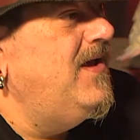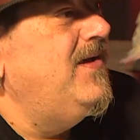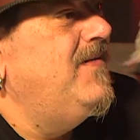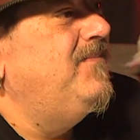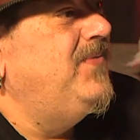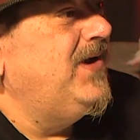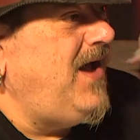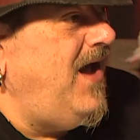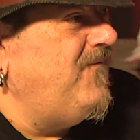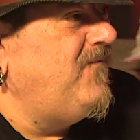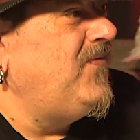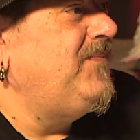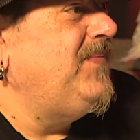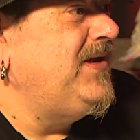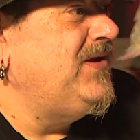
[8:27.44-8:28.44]
but God
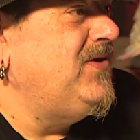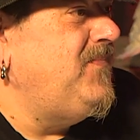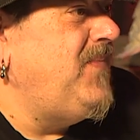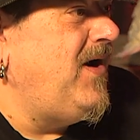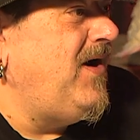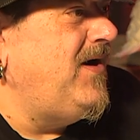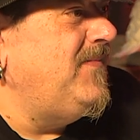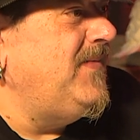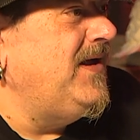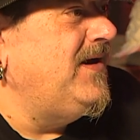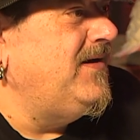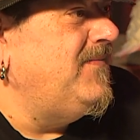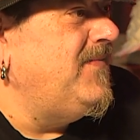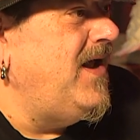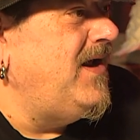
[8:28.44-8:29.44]
forbid you bury me
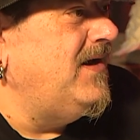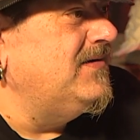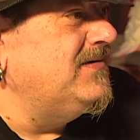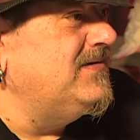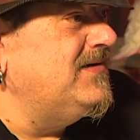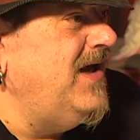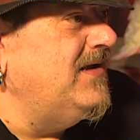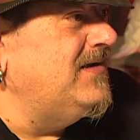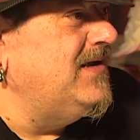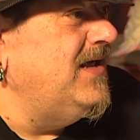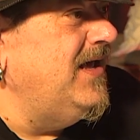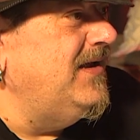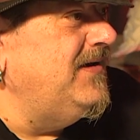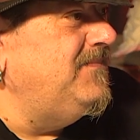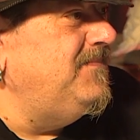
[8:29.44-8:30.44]
and I'm not dead.